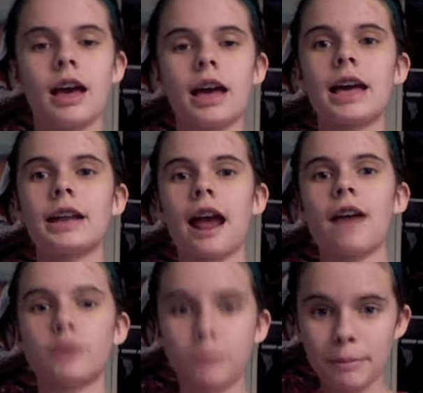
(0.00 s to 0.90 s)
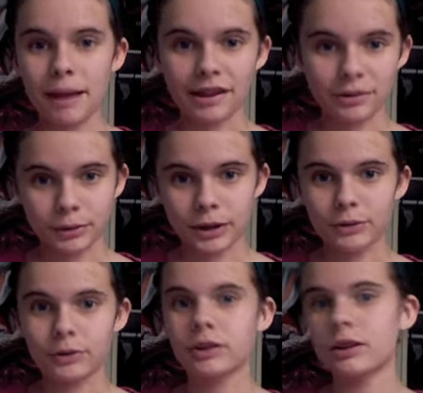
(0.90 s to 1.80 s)
and I have it on my back as
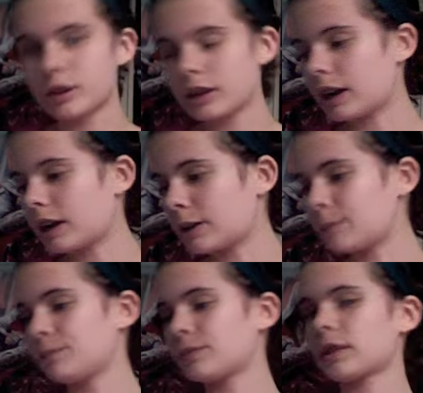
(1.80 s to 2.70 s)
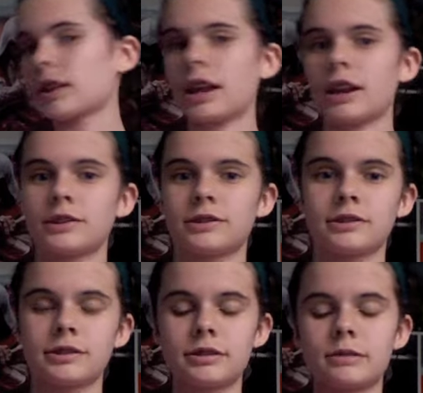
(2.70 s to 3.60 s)
well um, and
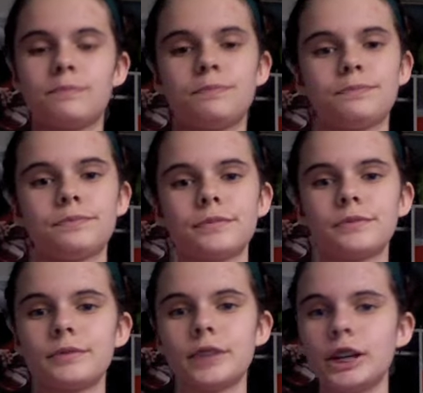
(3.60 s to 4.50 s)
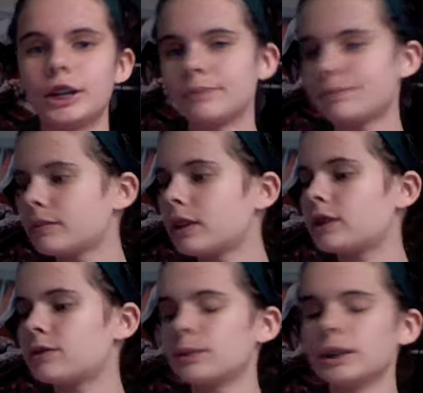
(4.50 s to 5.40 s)
it's you know
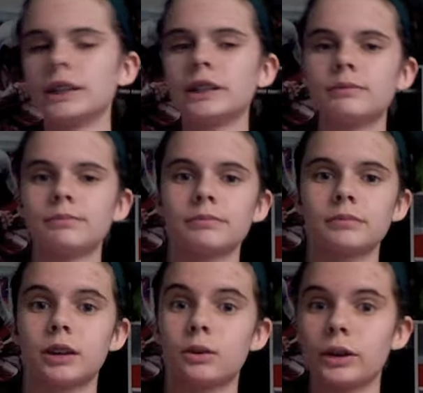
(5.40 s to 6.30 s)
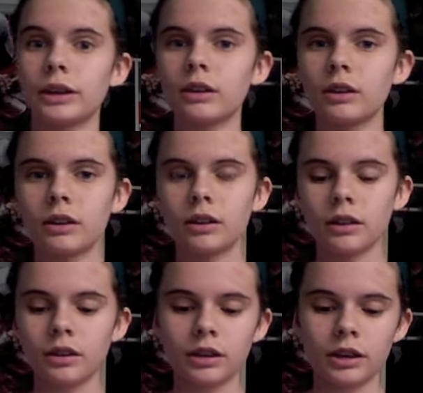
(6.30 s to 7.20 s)
it's really annoying
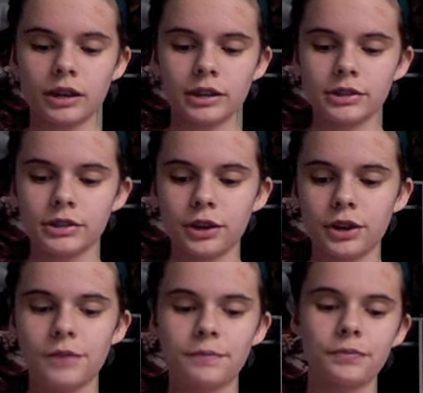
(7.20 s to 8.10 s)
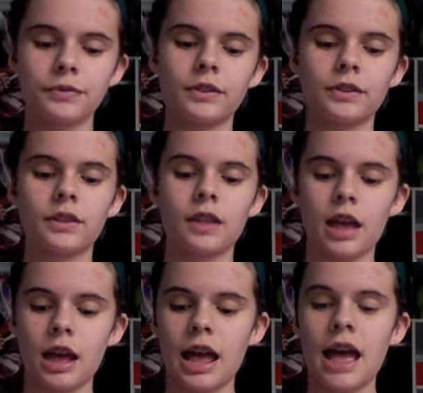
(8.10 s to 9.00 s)
so
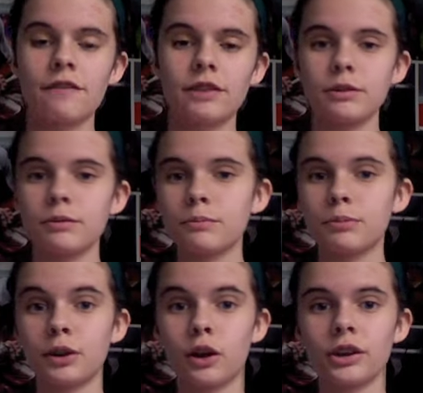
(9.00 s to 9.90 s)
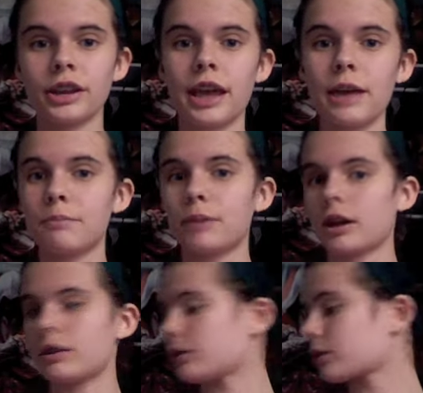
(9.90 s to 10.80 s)
I haven't put it on yet,
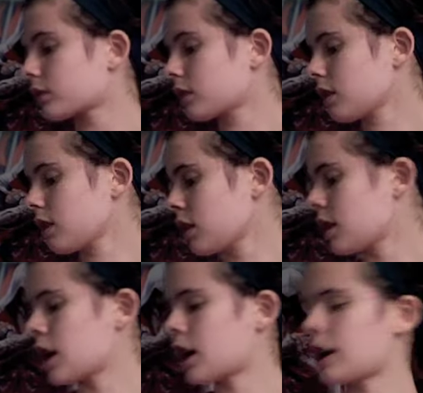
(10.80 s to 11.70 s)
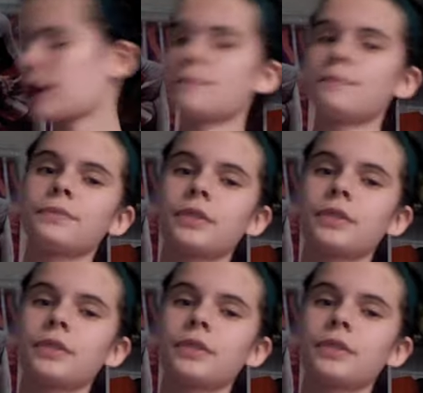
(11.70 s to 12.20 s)
but um,